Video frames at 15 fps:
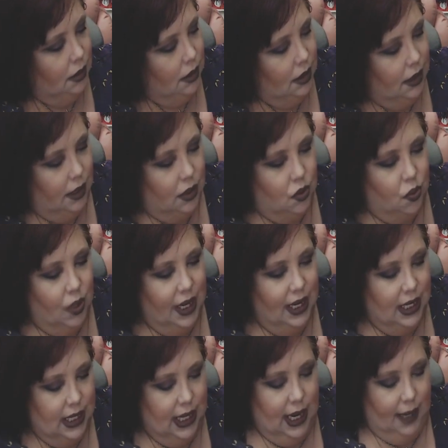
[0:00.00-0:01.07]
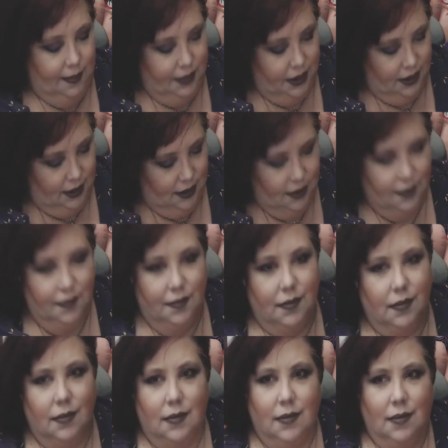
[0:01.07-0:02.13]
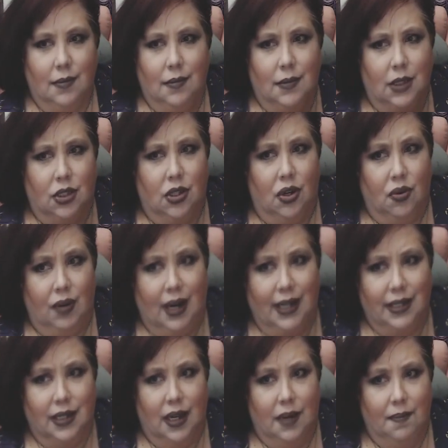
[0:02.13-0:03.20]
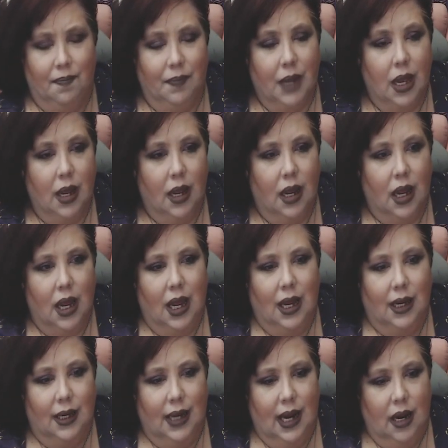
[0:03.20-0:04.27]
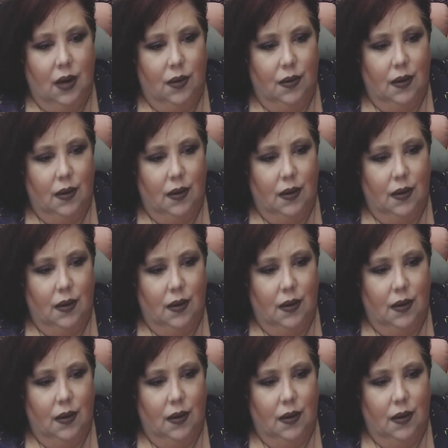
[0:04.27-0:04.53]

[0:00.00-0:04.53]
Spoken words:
A Queen of Cups is going to rise up. Now,